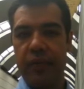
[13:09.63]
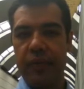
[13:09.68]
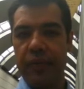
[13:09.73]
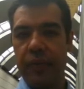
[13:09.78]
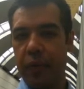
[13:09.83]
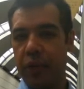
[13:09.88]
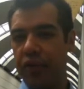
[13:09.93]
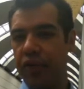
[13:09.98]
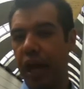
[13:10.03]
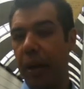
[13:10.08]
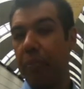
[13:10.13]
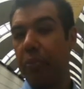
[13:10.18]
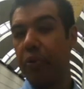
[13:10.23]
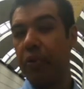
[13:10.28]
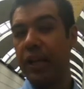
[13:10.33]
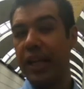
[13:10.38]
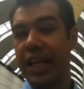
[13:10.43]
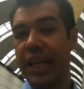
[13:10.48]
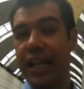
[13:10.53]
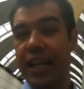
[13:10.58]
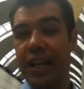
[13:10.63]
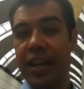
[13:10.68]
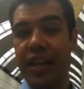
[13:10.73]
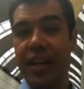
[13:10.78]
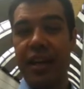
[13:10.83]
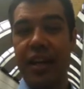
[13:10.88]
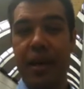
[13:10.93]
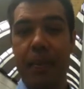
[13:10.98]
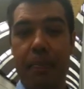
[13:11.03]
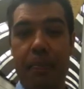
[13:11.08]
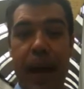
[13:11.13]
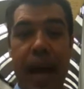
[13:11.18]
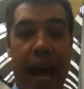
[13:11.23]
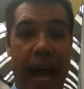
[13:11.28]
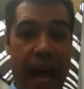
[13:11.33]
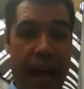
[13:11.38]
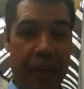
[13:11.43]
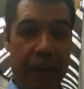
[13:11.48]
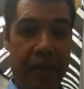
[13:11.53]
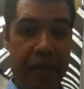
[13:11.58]
for example, in
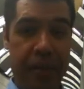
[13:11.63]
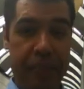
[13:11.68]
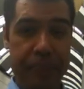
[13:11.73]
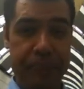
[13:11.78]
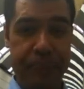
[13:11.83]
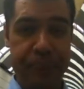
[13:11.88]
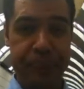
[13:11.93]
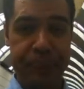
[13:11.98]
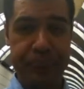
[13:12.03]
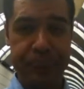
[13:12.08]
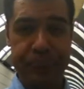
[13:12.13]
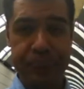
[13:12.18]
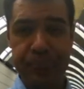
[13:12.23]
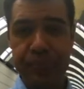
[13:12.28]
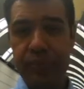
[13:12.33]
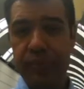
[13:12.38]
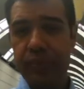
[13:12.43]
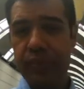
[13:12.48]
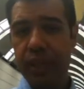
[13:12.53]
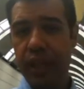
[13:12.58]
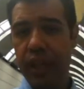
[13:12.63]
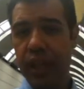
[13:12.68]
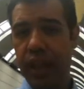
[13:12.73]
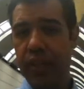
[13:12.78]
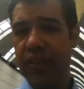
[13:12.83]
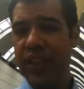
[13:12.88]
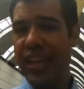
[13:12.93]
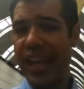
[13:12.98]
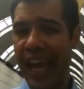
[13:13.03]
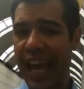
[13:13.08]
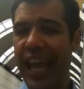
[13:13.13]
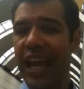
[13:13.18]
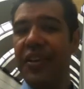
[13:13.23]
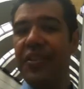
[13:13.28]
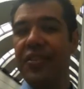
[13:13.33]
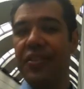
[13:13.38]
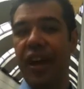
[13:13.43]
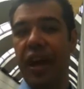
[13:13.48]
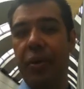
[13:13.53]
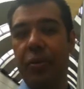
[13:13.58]
bath, the A
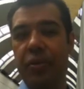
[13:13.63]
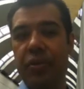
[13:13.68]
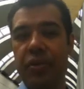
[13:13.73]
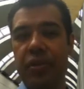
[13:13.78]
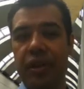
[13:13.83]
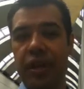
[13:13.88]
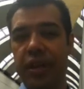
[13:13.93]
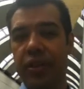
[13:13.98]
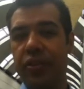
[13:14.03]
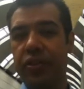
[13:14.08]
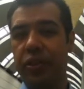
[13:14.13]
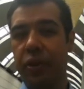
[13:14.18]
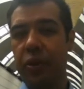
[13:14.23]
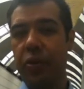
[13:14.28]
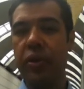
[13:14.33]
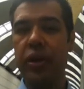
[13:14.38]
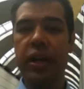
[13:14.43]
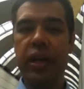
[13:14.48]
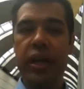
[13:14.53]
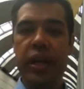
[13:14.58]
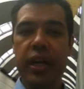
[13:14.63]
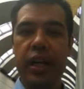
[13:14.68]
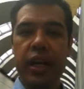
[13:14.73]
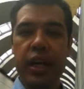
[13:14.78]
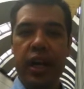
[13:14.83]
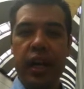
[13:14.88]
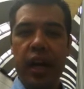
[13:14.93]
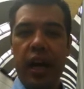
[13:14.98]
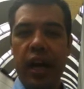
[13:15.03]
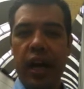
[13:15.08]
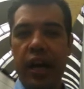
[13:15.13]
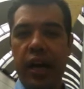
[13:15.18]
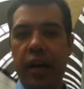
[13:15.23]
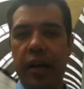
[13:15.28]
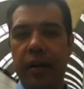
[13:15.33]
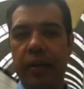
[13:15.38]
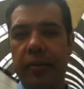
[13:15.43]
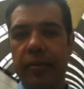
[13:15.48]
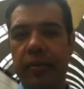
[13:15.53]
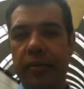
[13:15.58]
sound. So
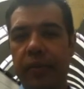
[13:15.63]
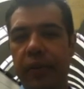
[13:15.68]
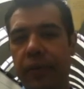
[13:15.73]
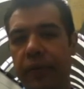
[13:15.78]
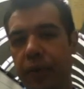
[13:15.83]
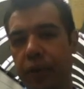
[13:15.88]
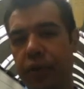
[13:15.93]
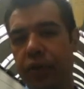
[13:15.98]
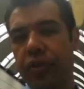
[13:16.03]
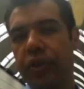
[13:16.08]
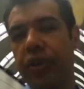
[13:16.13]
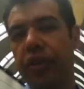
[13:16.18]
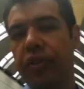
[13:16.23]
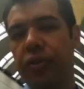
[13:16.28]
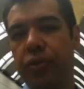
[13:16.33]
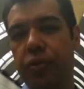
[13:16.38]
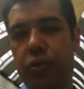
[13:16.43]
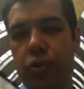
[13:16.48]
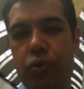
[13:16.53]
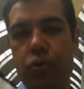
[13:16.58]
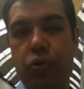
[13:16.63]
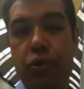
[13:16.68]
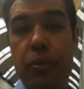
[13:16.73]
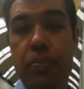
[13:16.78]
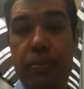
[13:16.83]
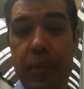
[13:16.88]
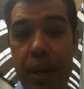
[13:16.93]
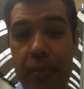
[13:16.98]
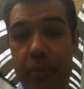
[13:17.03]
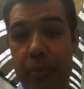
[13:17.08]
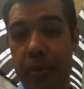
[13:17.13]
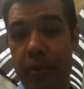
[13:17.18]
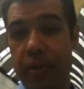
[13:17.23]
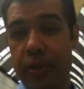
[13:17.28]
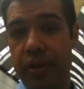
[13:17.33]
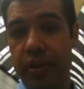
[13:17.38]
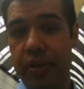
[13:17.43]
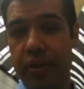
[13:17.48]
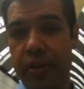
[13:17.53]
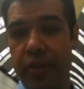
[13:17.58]
the first thing to remember
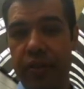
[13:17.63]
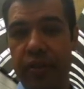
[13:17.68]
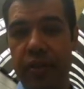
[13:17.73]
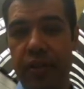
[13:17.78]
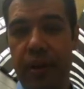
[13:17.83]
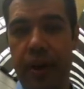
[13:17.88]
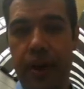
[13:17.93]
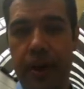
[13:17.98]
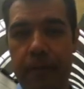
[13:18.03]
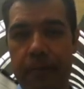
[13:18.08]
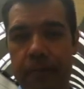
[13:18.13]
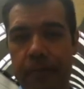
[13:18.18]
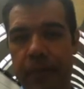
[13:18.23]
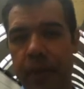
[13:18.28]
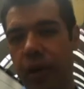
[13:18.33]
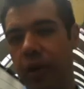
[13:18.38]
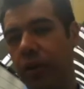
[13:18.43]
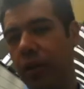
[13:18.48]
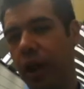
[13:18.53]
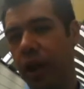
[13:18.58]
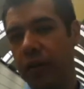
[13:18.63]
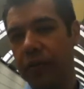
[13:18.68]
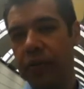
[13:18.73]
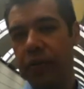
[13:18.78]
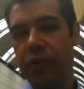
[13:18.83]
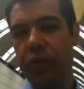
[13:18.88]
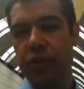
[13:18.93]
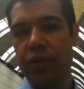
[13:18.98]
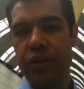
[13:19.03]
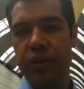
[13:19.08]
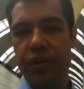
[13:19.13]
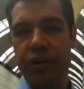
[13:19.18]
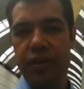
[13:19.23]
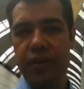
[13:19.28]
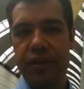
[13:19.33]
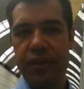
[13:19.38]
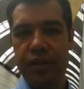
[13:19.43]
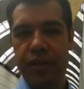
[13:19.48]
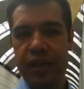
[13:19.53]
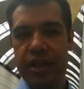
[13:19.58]
is, a lot of
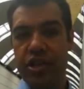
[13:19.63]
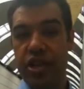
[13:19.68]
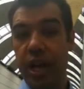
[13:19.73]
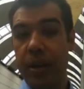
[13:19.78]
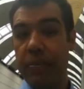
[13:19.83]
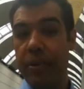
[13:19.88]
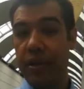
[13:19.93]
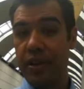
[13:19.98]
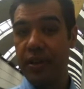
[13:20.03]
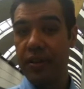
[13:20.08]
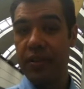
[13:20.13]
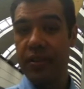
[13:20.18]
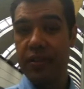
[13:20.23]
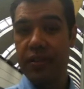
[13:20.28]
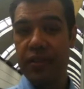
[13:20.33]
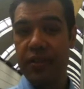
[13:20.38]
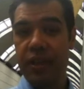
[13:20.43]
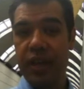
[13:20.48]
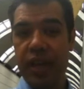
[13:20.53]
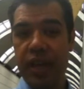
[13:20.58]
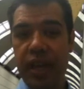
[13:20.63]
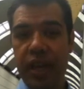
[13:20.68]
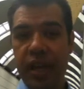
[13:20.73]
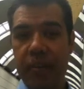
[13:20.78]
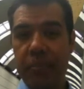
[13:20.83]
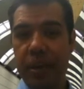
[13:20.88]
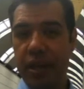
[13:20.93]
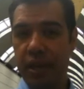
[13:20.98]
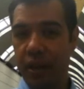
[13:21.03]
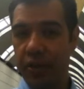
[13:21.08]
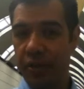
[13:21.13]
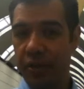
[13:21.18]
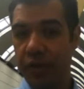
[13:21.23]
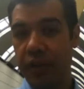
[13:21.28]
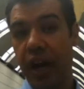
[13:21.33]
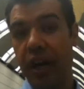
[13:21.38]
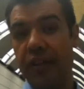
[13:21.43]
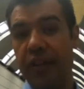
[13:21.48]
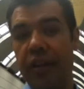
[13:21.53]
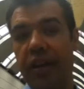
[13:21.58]
students in Japanese, because
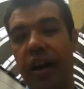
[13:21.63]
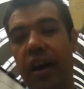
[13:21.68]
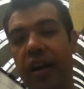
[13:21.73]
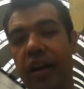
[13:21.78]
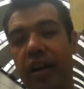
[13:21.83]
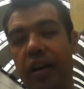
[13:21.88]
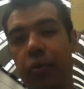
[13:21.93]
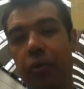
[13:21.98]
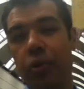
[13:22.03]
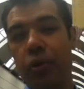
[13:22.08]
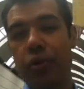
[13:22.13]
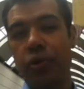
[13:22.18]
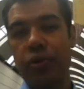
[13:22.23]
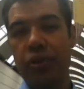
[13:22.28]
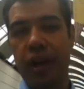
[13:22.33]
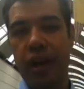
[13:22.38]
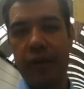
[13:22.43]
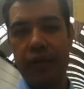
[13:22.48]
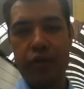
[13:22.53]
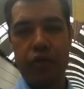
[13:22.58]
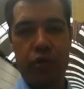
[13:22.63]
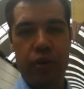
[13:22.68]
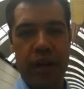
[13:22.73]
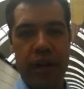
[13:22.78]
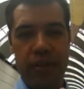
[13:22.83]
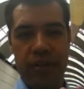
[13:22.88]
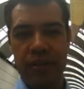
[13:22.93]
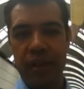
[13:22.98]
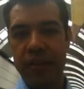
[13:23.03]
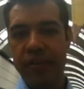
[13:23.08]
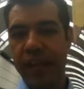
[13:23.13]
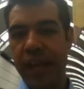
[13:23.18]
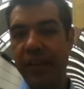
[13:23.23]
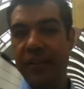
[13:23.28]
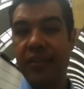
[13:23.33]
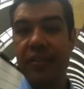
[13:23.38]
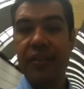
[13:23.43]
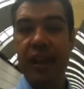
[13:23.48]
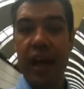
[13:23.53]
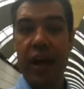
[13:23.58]
of katakana, will kind of translate
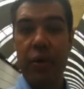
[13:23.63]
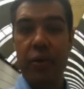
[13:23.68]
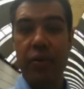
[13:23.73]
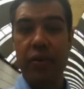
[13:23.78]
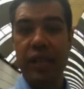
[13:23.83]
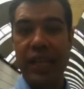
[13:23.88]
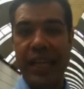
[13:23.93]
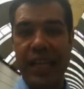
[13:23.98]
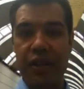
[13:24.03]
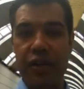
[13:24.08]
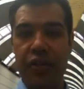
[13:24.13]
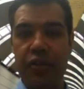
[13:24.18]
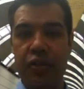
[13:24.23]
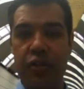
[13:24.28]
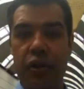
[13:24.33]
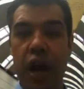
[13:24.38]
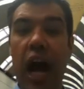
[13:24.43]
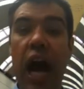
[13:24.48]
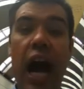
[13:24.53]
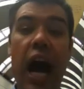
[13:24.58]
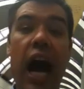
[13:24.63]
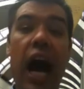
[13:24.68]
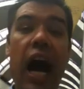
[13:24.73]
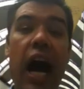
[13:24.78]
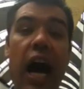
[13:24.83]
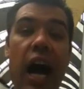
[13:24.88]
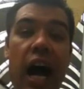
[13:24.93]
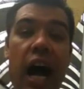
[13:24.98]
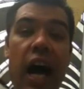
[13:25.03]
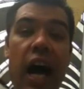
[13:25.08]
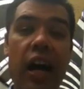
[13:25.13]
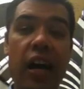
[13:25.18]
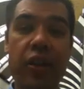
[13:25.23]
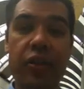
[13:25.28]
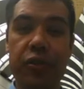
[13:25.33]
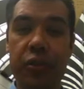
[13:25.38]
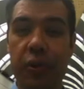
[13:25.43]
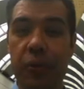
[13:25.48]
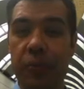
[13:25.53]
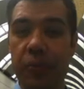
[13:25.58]
that sound into ah.
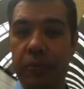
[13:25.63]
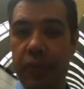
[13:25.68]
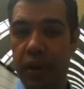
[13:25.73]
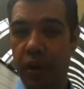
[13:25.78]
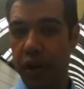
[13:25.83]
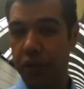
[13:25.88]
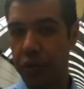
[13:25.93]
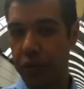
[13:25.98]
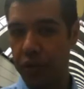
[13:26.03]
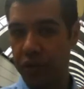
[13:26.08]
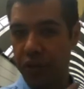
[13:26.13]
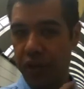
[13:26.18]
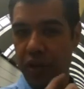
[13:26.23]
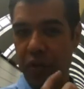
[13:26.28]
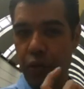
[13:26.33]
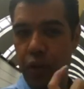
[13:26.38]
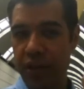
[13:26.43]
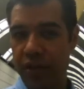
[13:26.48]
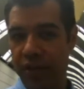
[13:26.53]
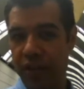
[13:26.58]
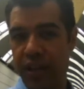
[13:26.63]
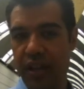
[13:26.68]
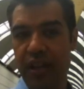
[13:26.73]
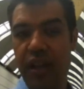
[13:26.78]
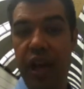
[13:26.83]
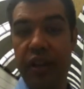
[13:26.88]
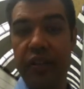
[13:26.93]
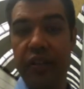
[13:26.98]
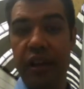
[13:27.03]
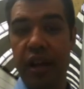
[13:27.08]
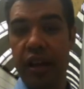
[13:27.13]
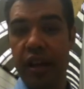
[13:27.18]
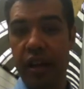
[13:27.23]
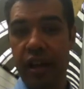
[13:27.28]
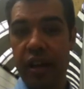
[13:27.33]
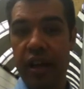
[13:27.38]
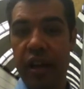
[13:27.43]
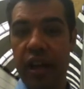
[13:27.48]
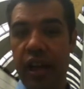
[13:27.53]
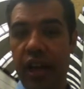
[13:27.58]
So, as we've seen written in
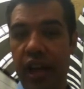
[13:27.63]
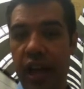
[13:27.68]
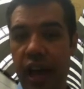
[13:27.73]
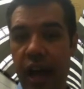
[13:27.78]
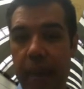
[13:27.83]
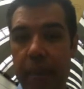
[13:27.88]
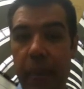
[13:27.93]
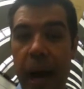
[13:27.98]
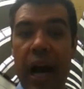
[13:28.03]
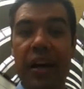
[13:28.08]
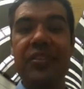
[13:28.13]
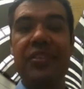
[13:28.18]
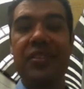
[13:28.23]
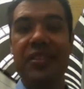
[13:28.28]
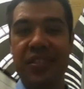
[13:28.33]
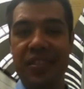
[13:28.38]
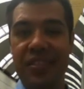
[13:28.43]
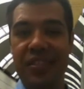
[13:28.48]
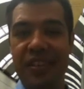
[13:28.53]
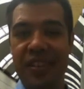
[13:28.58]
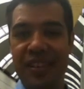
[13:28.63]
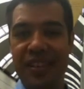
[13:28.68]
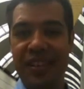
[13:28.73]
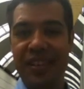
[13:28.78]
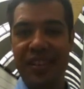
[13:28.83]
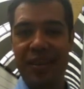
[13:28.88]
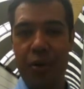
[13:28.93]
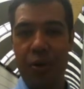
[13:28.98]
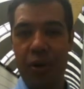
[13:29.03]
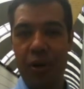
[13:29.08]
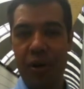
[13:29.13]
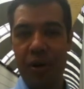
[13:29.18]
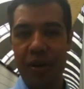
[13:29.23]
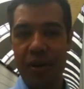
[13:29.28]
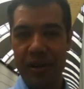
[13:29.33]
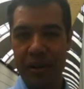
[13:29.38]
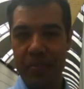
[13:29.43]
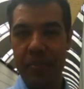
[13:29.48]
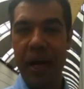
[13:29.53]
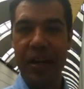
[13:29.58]
katakana, bus or
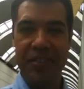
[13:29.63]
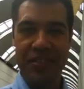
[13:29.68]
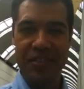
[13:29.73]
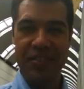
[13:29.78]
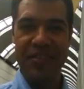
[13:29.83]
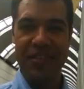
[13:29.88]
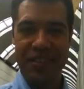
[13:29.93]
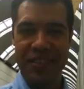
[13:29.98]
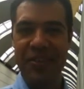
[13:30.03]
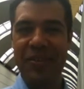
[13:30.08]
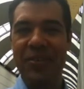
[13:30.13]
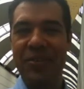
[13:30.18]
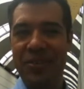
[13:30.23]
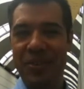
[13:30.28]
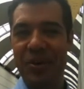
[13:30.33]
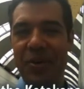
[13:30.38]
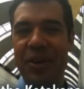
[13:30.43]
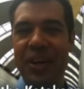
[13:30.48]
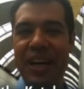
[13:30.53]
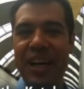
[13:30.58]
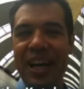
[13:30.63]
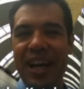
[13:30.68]
bus, So